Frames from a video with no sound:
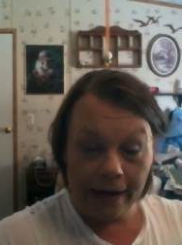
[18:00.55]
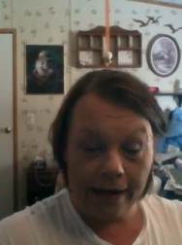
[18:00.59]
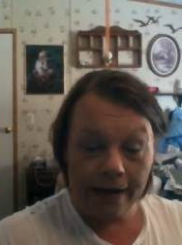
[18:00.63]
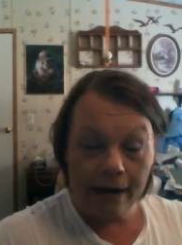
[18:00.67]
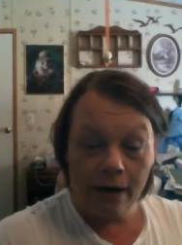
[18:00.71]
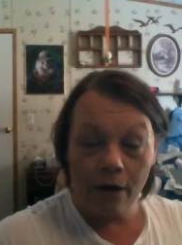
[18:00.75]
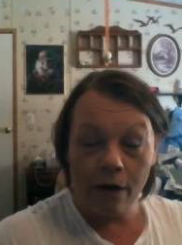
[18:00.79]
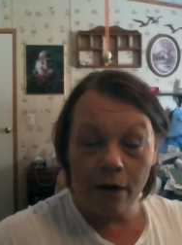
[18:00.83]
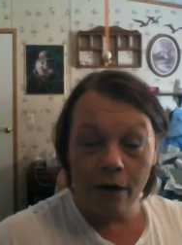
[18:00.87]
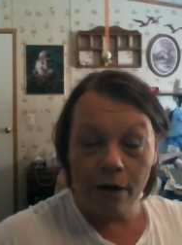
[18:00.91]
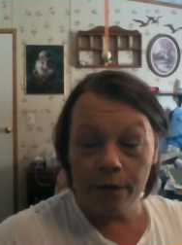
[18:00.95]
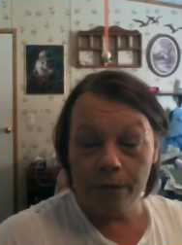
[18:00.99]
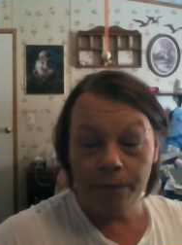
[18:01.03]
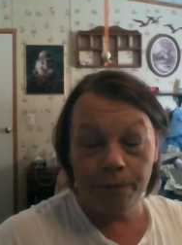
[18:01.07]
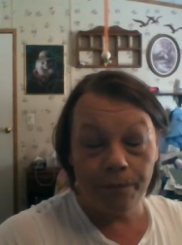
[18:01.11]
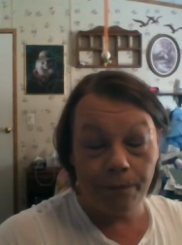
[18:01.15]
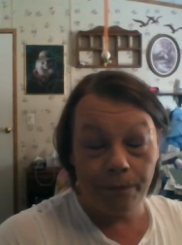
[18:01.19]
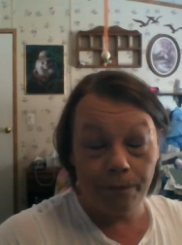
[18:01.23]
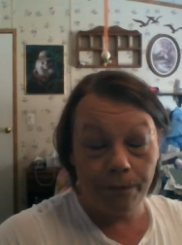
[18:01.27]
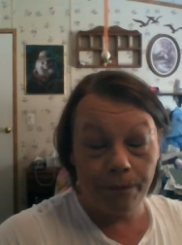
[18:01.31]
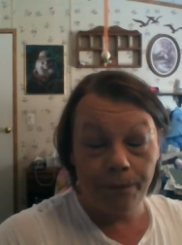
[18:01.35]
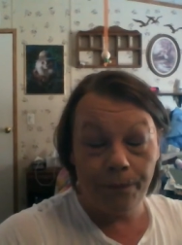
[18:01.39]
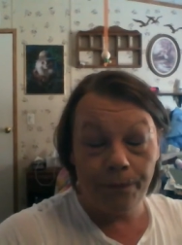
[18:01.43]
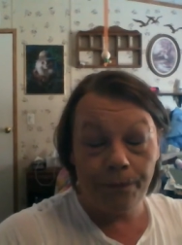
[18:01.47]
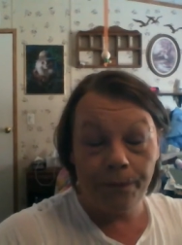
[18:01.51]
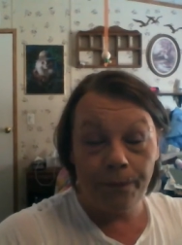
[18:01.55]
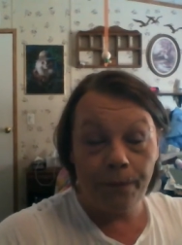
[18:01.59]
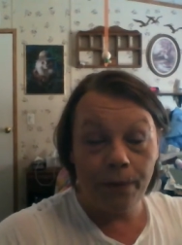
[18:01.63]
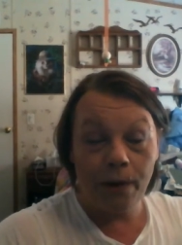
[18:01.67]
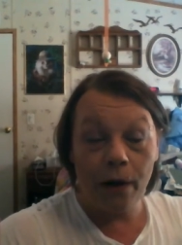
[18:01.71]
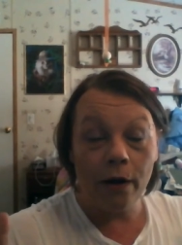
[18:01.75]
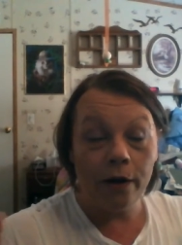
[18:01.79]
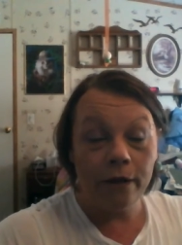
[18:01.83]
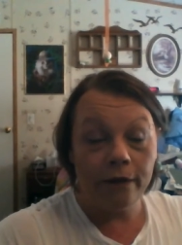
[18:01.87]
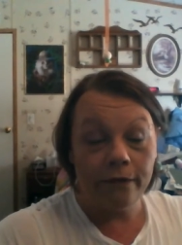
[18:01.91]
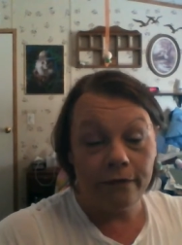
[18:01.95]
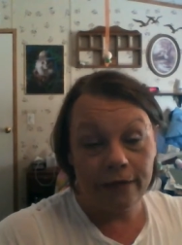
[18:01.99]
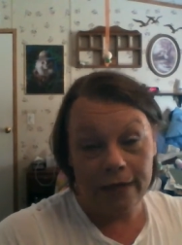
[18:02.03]
I call
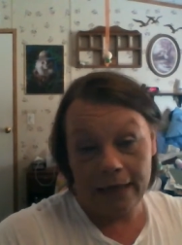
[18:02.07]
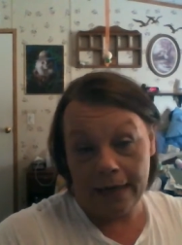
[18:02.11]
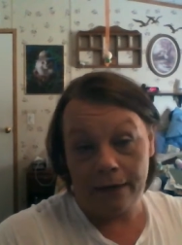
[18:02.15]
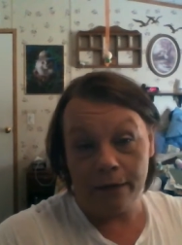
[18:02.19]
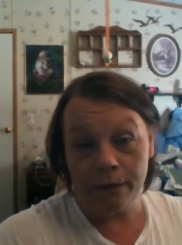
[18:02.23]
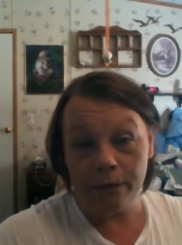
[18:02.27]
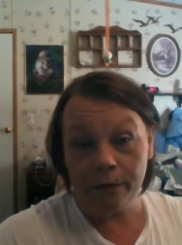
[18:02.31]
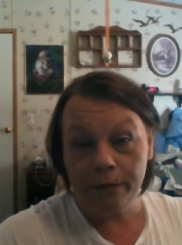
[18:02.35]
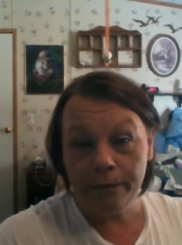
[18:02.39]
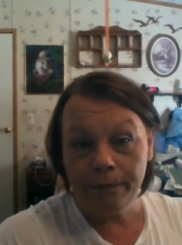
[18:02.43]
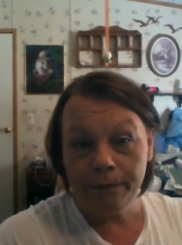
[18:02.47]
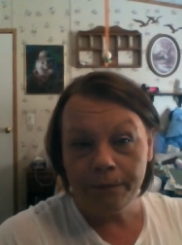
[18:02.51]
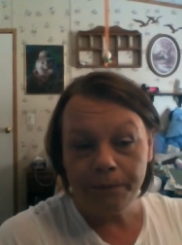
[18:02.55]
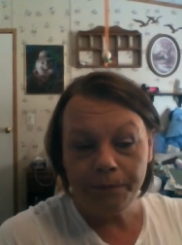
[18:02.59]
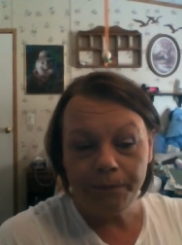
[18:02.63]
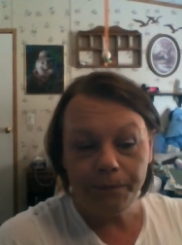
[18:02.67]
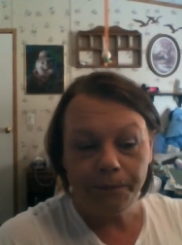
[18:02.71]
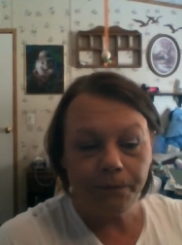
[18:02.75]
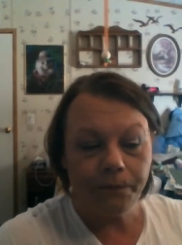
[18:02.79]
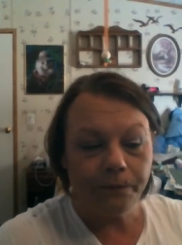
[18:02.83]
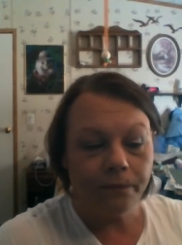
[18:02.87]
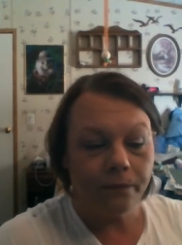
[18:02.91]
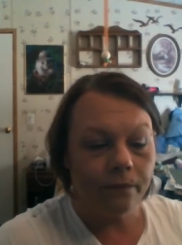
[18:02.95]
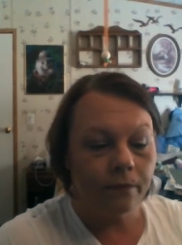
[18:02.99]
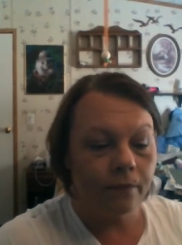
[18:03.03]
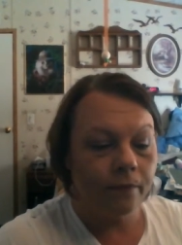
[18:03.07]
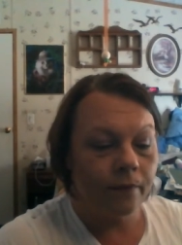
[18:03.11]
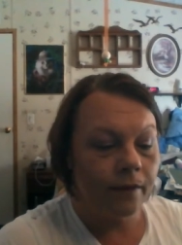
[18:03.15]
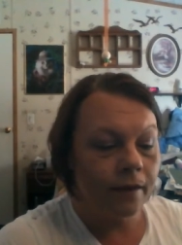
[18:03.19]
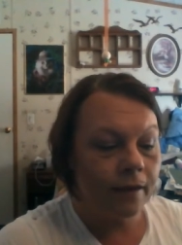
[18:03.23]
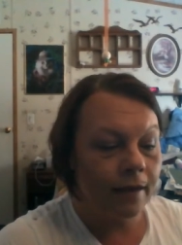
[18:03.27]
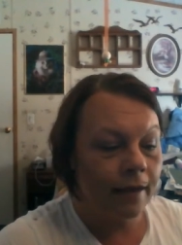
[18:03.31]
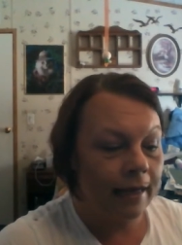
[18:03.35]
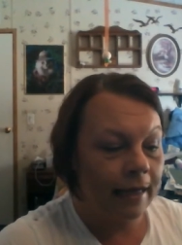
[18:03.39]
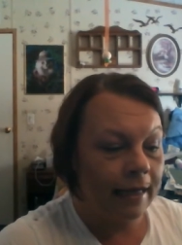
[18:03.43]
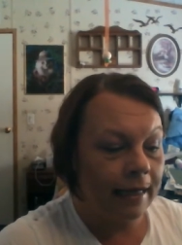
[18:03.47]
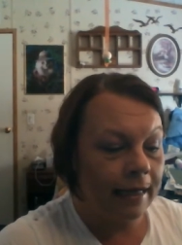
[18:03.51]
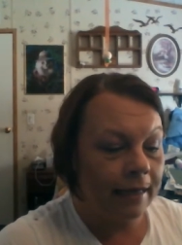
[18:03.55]
part of town.
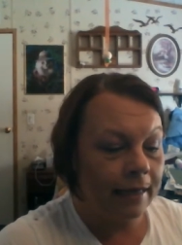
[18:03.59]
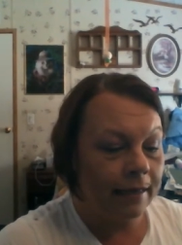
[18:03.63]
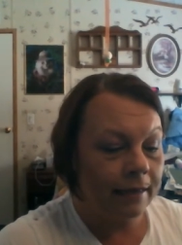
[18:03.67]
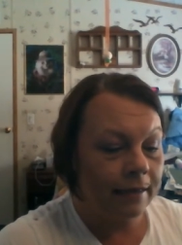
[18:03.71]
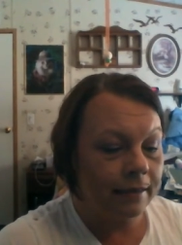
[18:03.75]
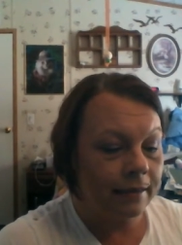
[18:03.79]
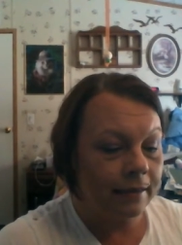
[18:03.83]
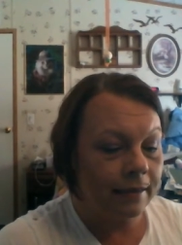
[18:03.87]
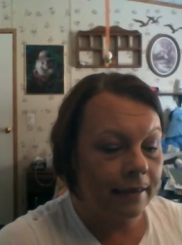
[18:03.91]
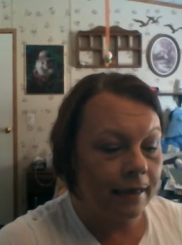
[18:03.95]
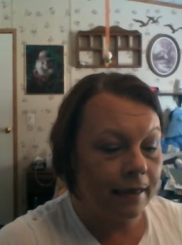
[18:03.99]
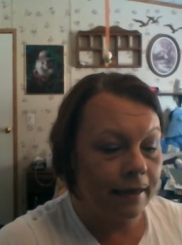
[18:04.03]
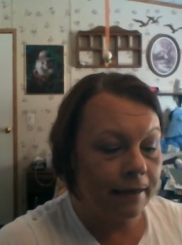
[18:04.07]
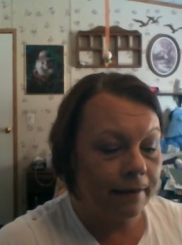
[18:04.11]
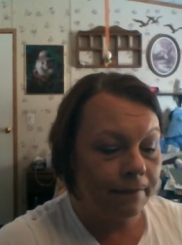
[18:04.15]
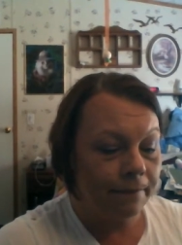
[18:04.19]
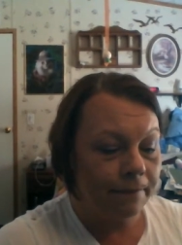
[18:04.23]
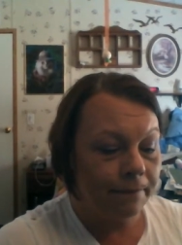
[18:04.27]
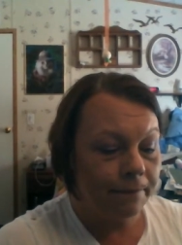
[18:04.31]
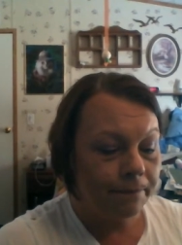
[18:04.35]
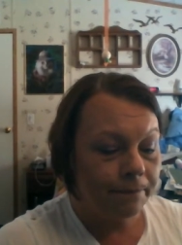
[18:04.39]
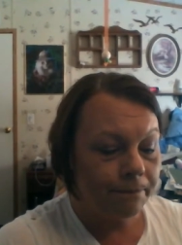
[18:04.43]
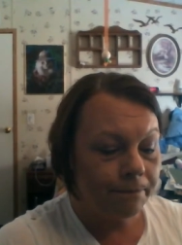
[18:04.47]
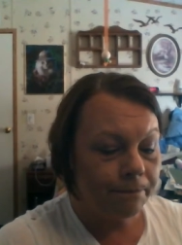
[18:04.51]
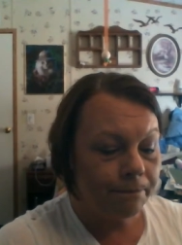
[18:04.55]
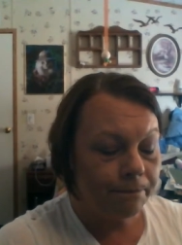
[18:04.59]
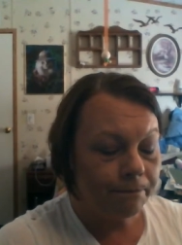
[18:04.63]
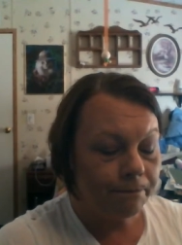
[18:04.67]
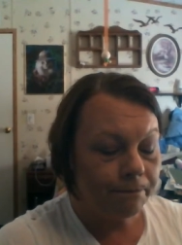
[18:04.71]
And um,